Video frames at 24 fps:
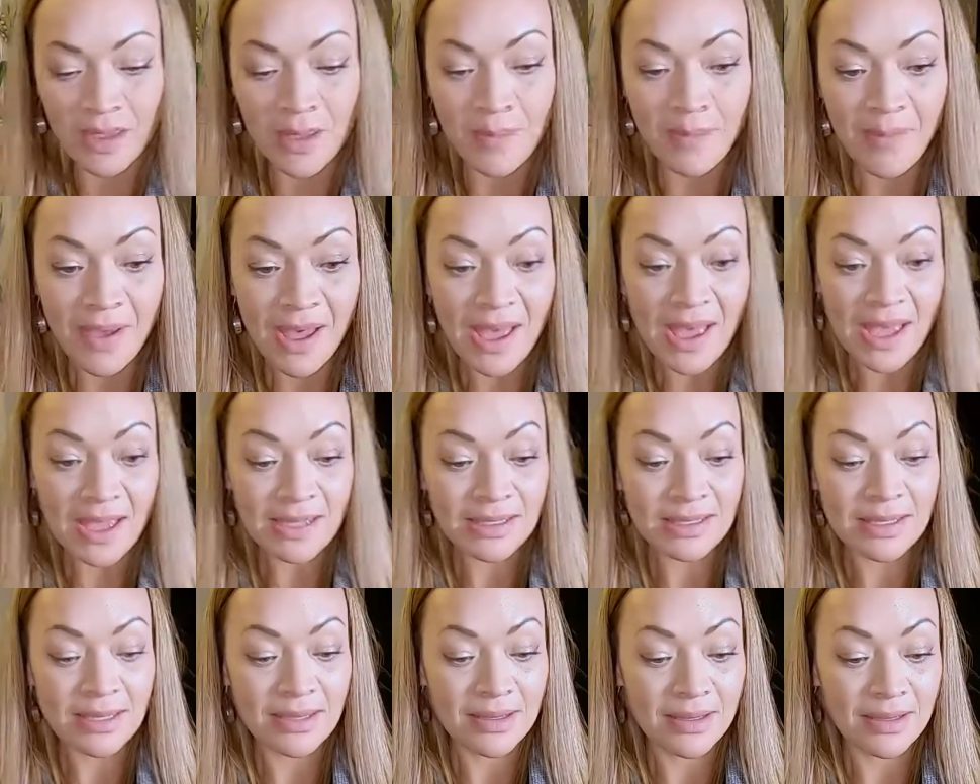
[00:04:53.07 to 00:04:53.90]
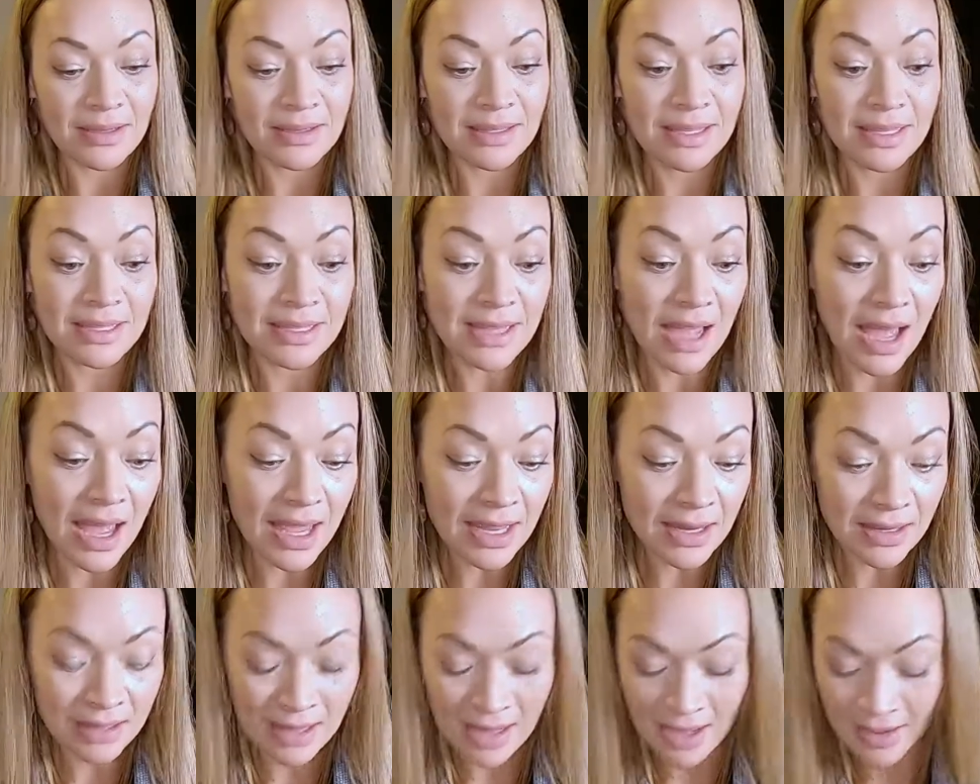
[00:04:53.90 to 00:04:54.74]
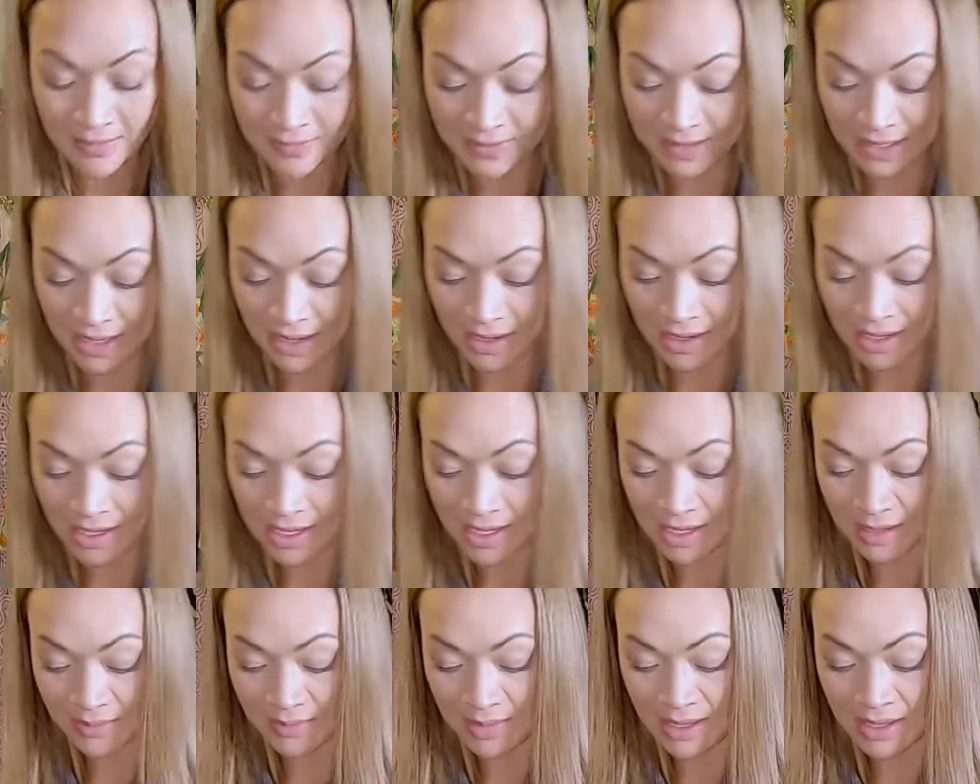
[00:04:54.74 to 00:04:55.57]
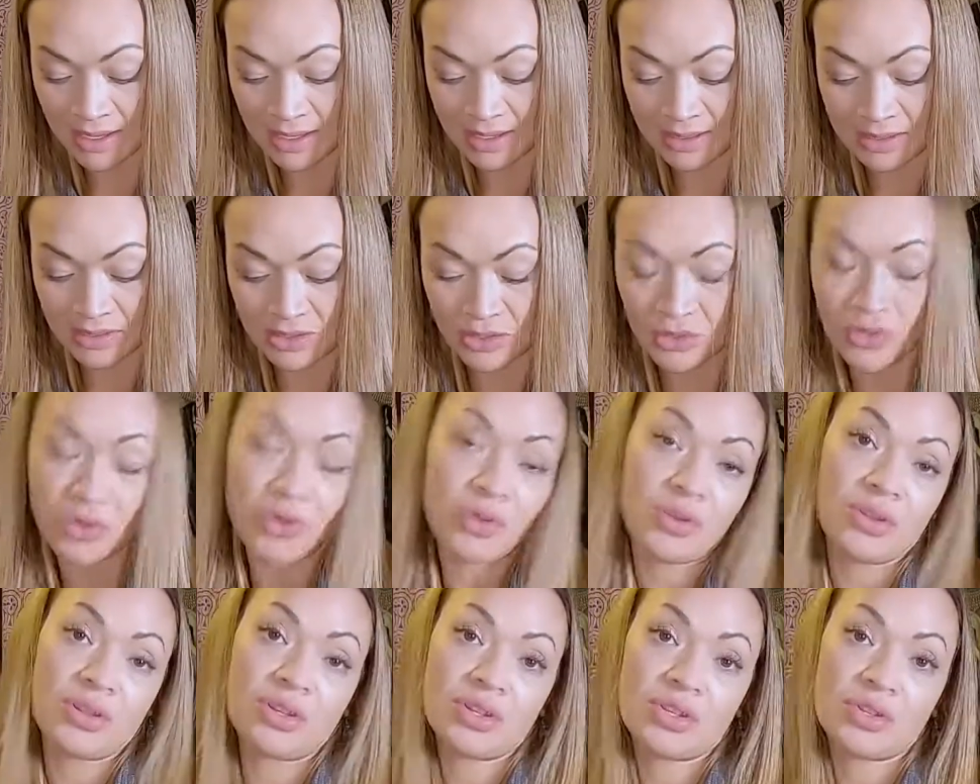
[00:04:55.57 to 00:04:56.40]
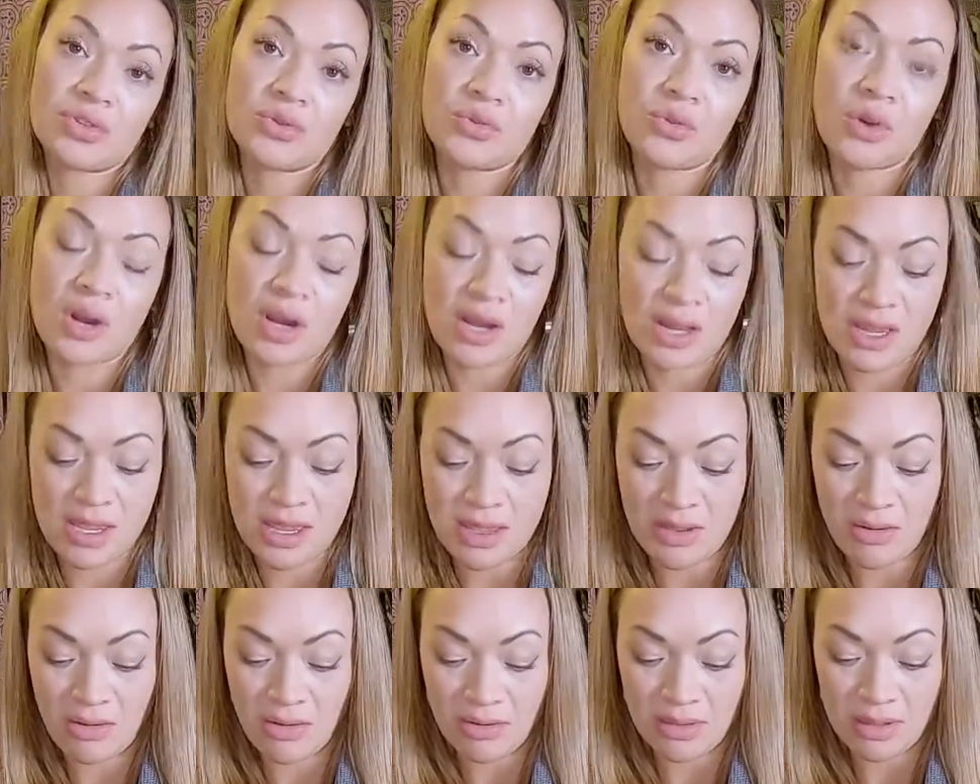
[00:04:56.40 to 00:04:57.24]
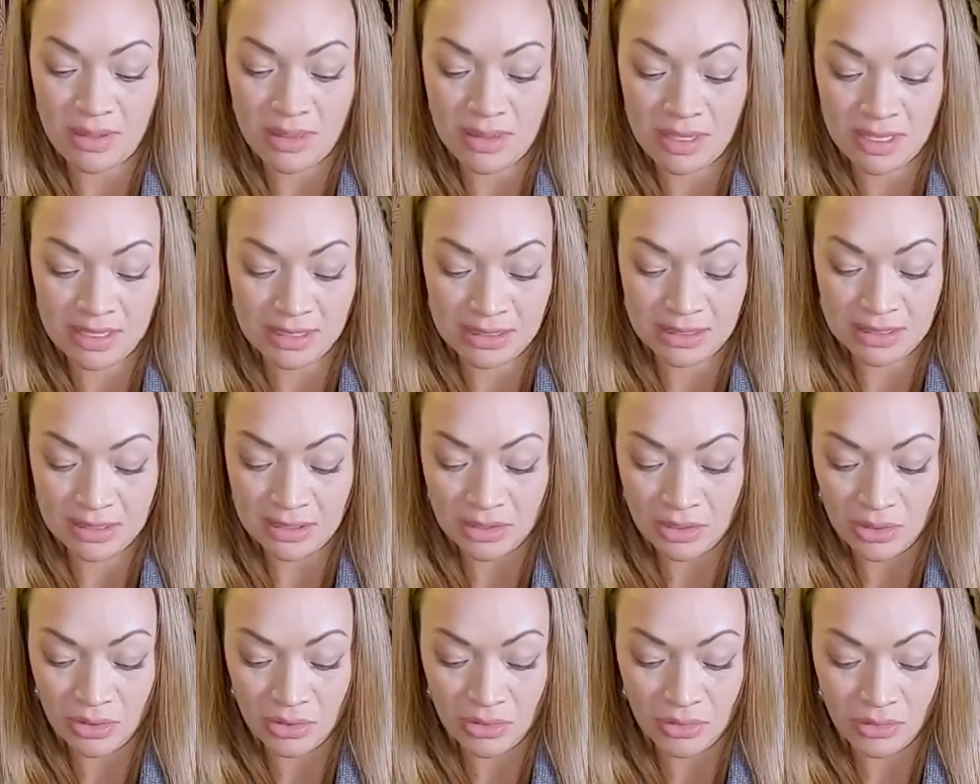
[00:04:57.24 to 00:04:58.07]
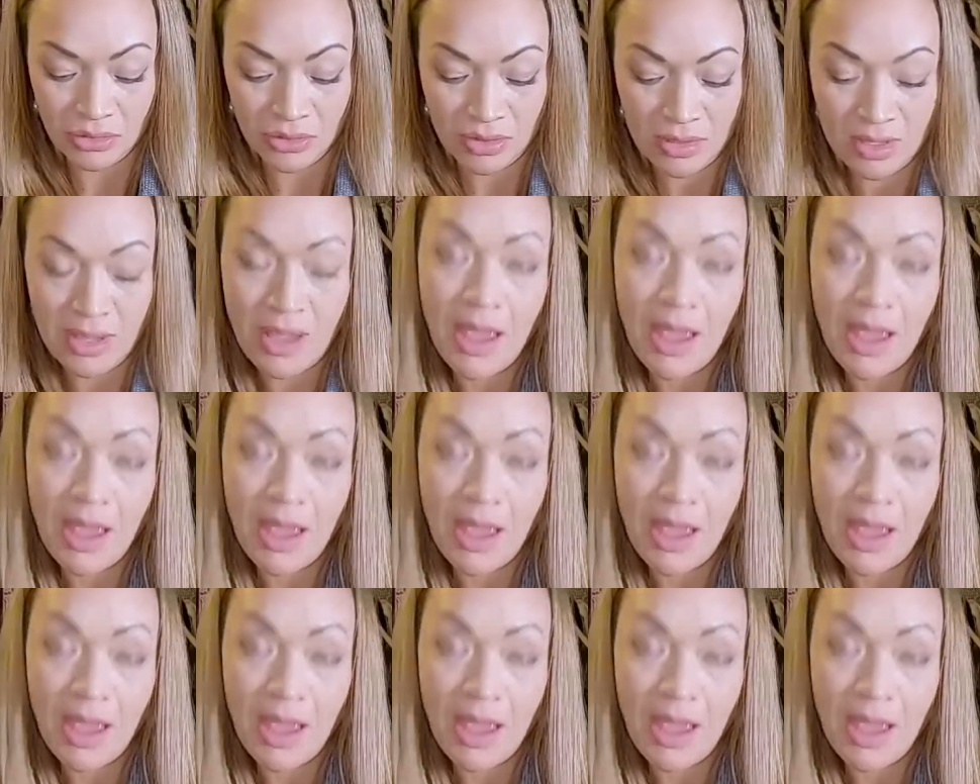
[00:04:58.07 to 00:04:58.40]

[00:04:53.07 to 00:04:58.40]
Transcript: But since I didn't have time to go to the store and get all the things to